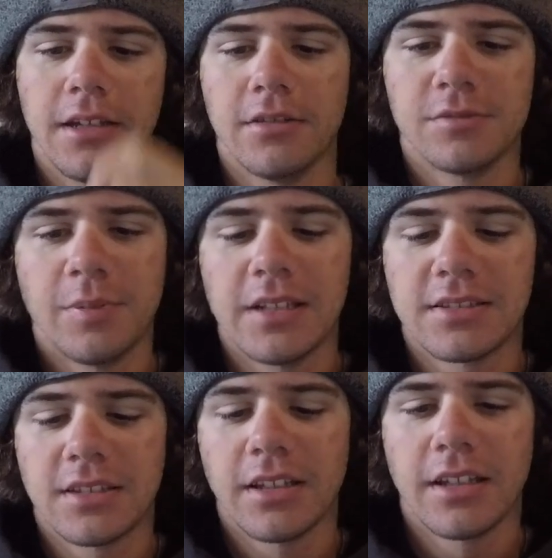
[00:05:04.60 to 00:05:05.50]
it was
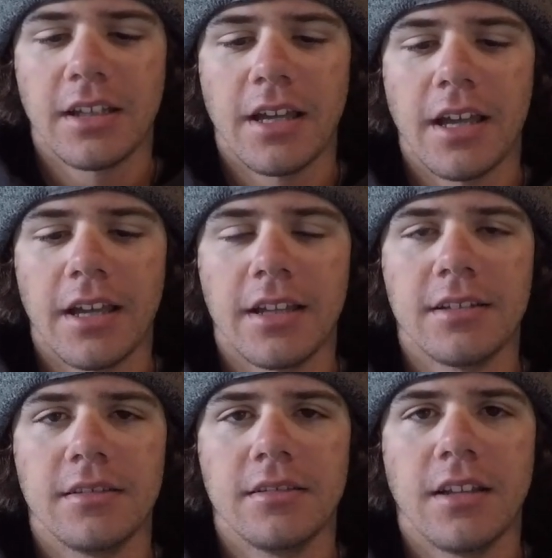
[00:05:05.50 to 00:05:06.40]
basically
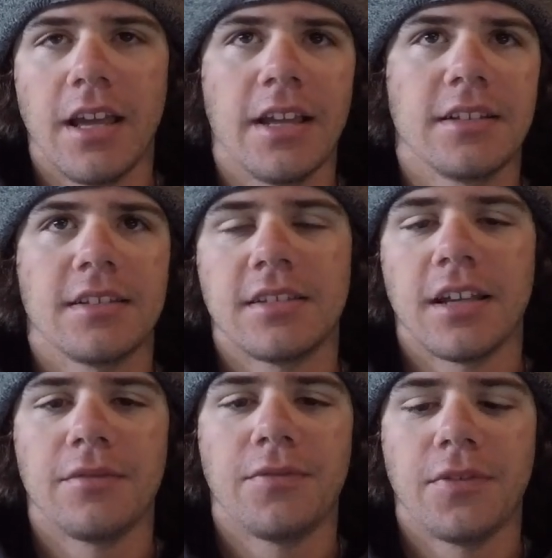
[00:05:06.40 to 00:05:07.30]
a 8 to
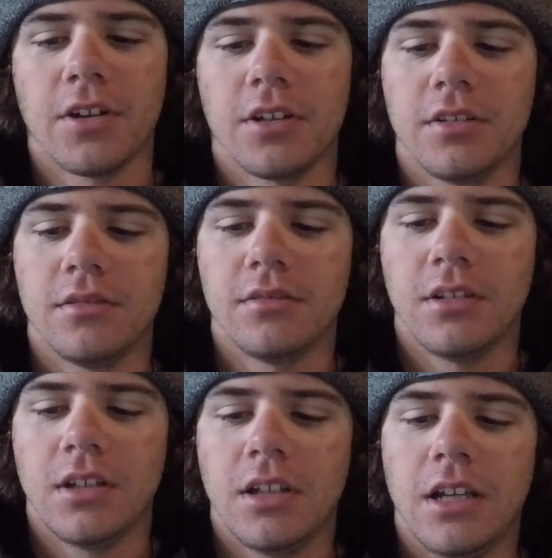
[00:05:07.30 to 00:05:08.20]
10 foot.
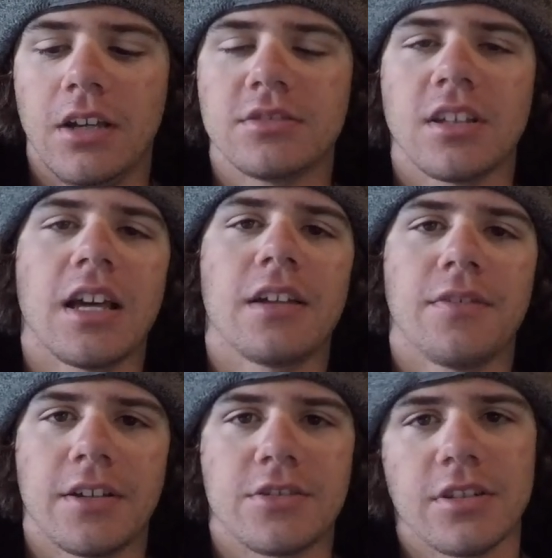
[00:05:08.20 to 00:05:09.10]
It was a line
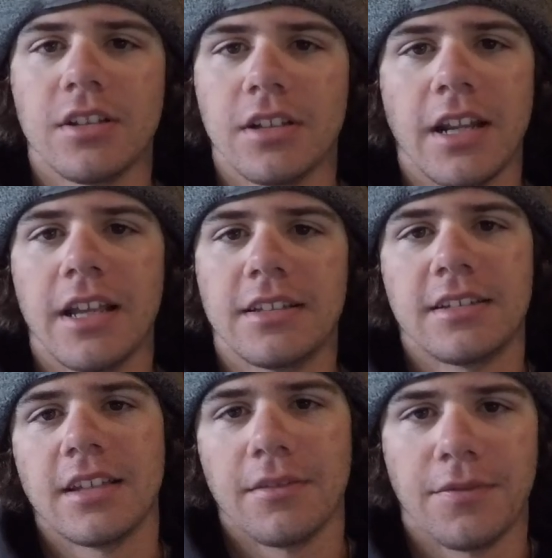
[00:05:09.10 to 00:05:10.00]
of hydrilla, 8
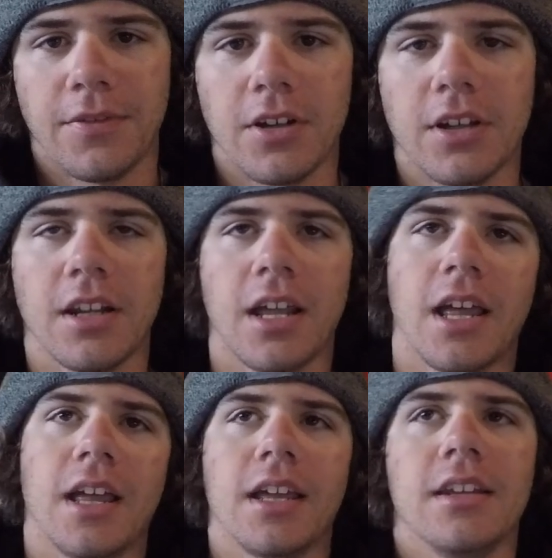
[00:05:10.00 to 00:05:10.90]
to 10 foot,
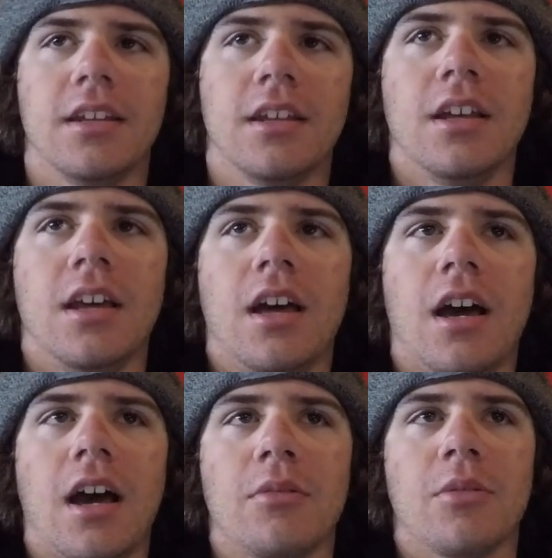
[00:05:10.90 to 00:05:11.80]
and
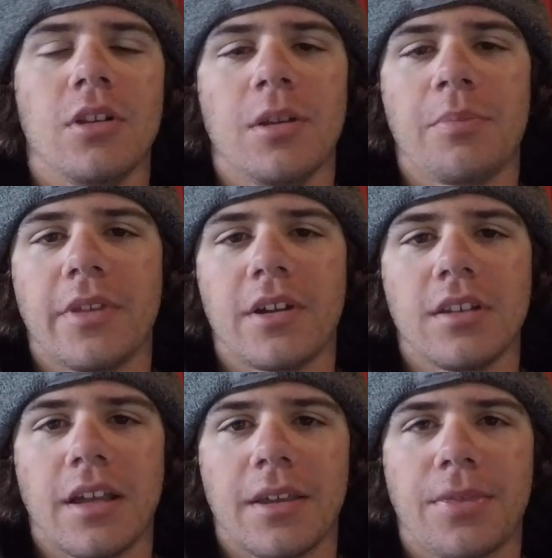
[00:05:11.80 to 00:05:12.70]
I roll up
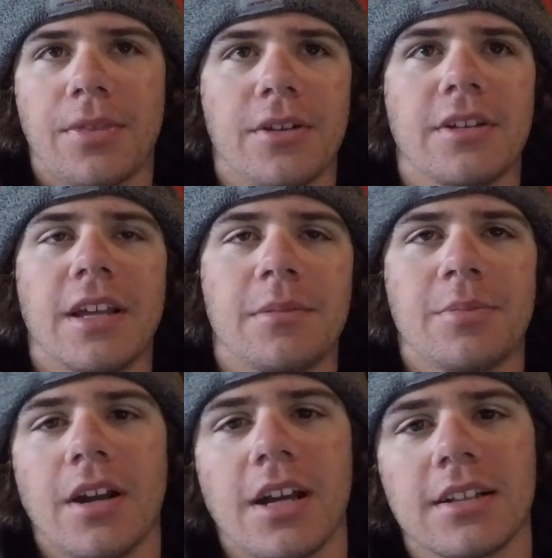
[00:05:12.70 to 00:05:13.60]
there like 3rd day
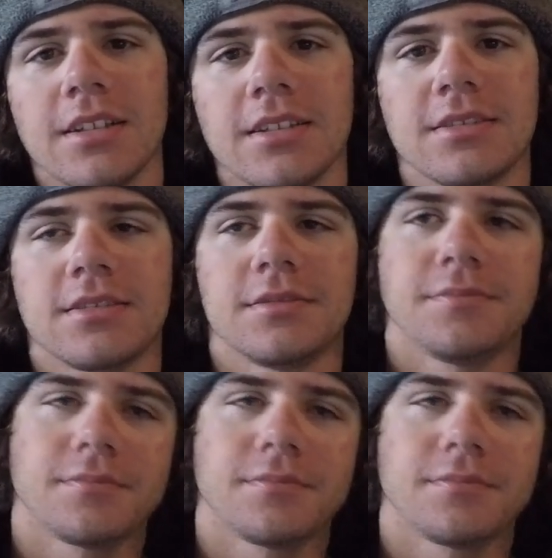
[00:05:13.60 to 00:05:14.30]
of practice,